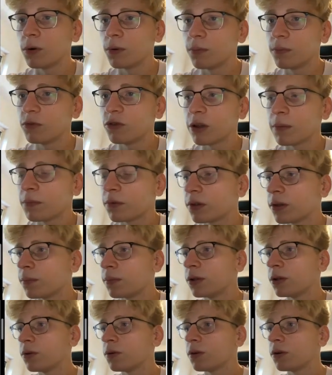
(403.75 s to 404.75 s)
jump
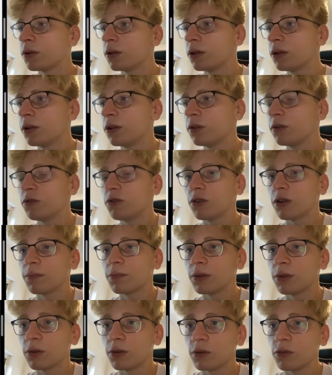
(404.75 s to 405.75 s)
skipping, or
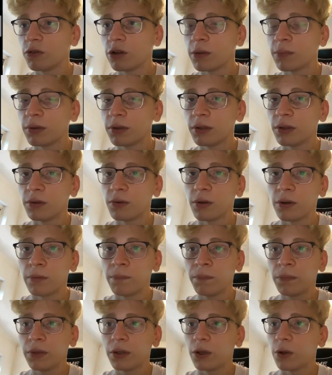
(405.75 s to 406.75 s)
jumping on a trampoline, or
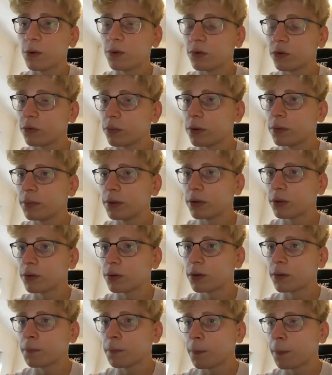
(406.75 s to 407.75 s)
going swimming, or
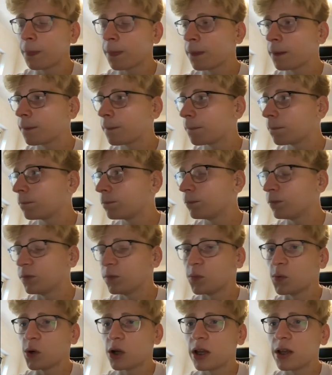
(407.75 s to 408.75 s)

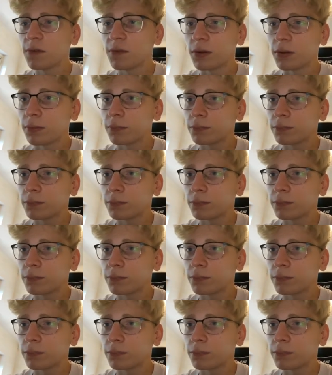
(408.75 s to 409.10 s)
whatever.